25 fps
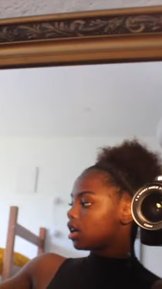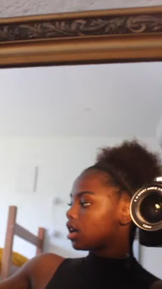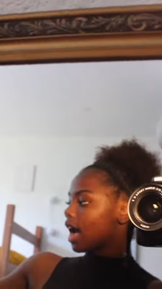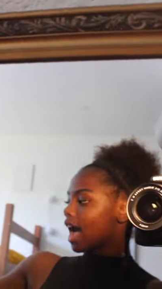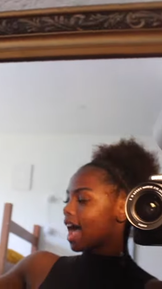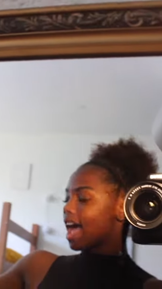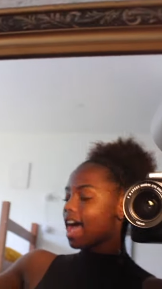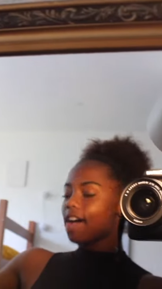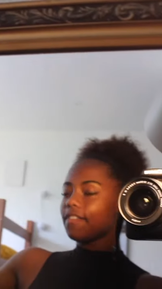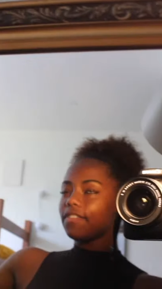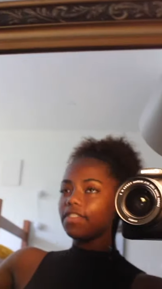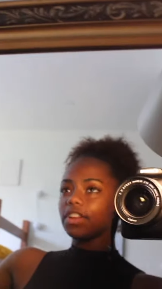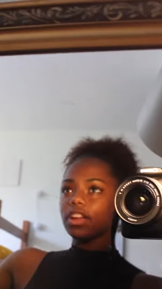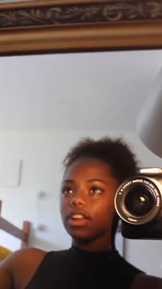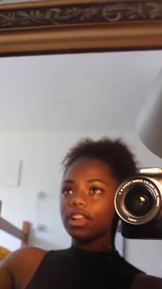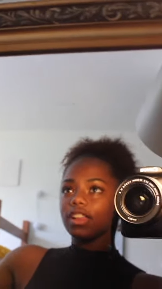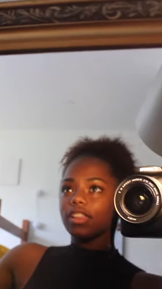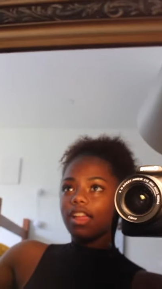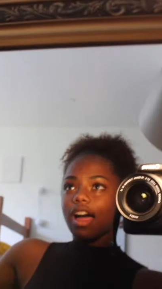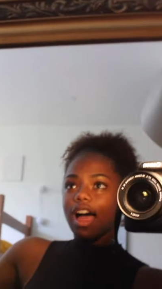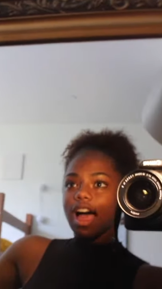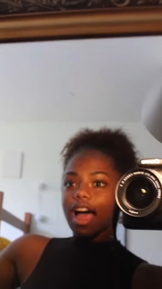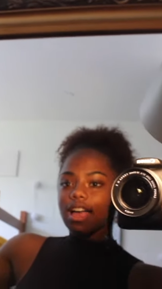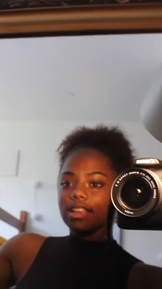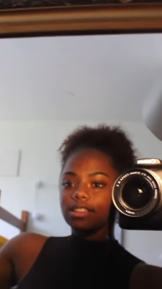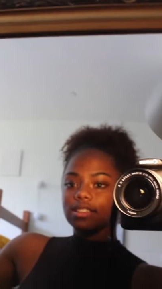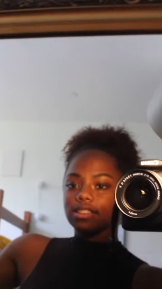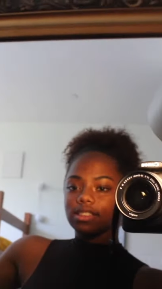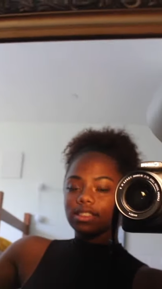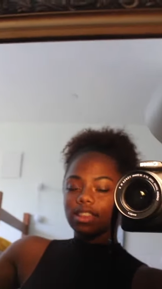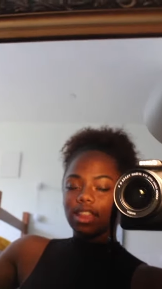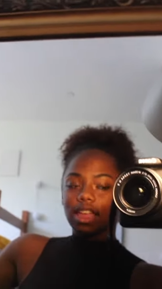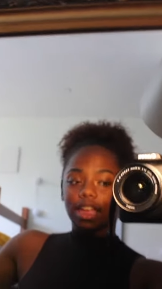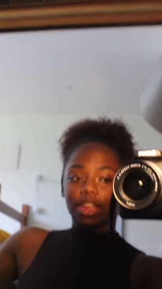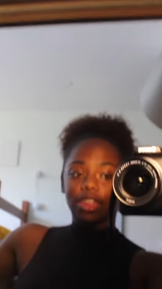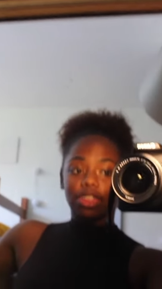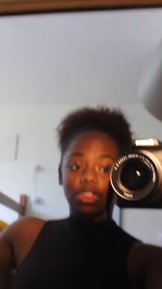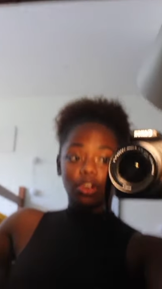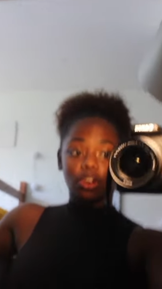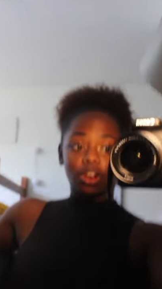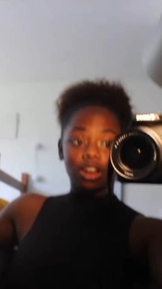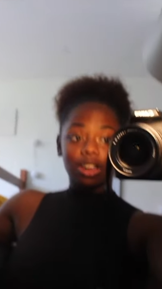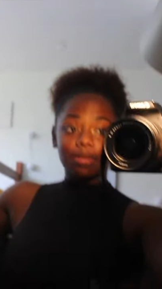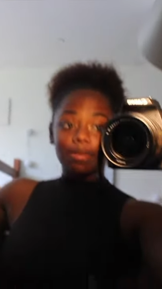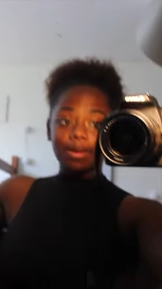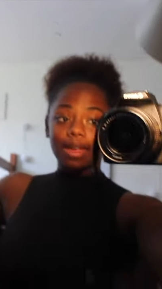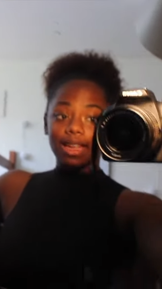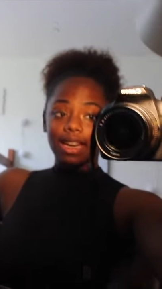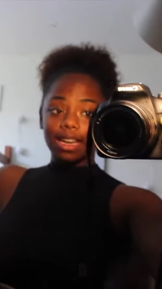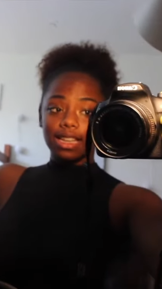I have a class in like
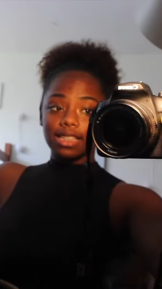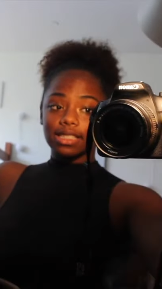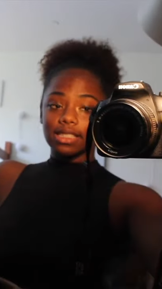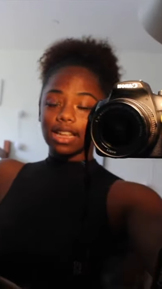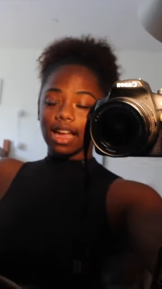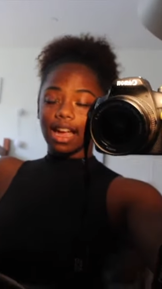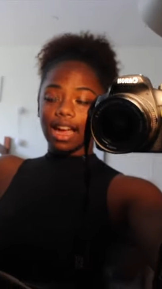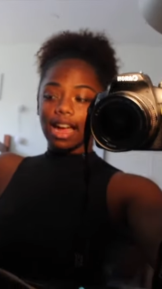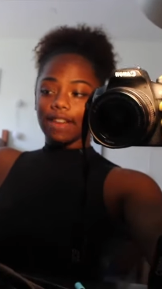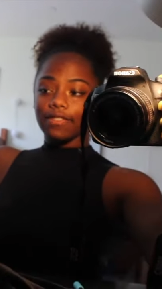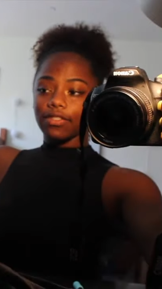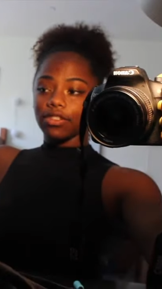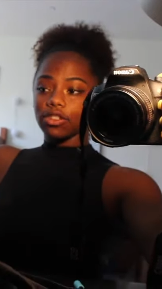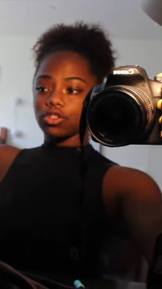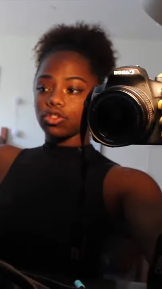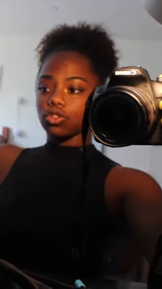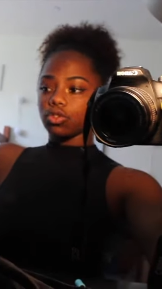30 minutes. I have to